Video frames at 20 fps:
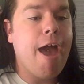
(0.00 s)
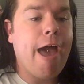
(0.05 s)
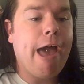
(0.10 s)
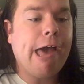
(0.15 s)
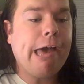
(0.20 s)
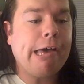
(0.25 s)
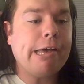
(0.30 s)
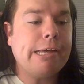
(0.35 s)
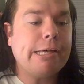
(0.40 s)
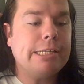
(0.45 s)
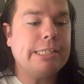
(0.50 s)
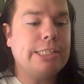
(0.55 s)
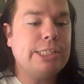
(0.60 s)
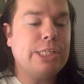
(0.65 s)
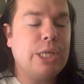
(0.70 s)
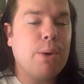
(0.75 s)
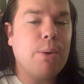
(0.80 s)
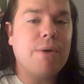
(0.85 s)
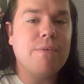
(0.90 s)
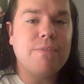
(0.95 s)
Uh,
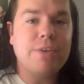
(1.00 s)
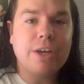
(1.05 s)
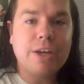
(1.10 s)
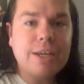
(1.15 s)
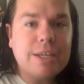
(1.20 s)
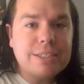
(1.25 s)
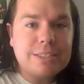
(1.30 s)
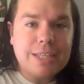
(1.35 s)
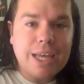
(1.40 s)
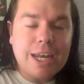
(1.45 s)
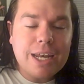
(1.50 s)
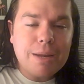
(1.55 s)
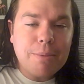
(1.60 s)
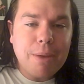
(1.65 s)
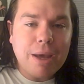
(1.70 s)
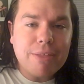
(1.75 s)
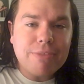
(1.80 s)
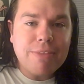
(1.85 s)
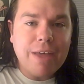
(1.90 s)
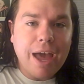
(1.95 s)
so I'm very excited
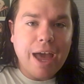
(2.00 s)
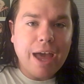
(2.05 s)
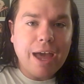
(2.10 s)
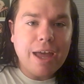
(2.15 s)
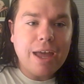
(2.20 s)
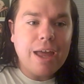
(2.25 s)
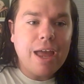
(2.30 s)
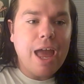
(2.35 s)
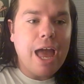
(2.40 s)
about that.